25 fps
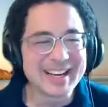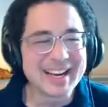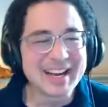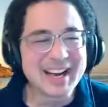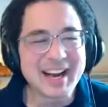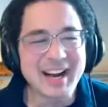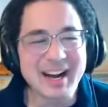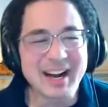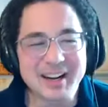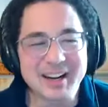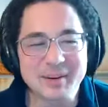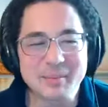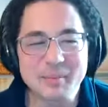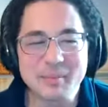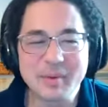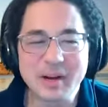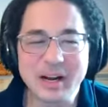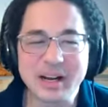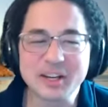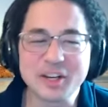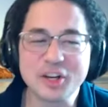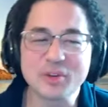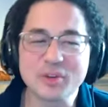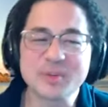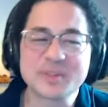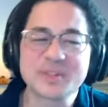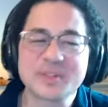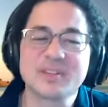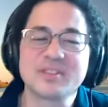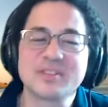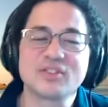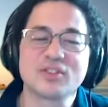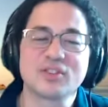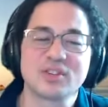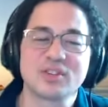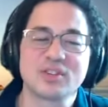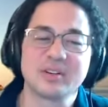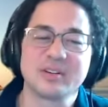I know it's
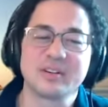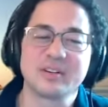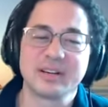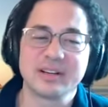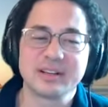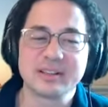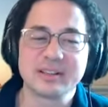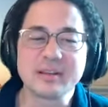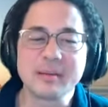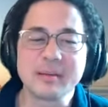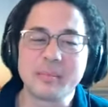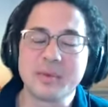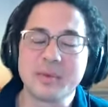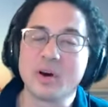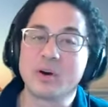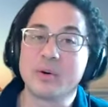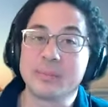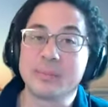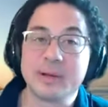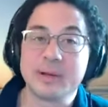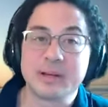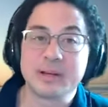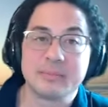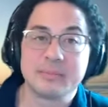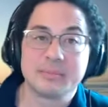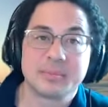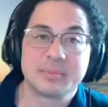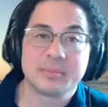uncertain at the moment,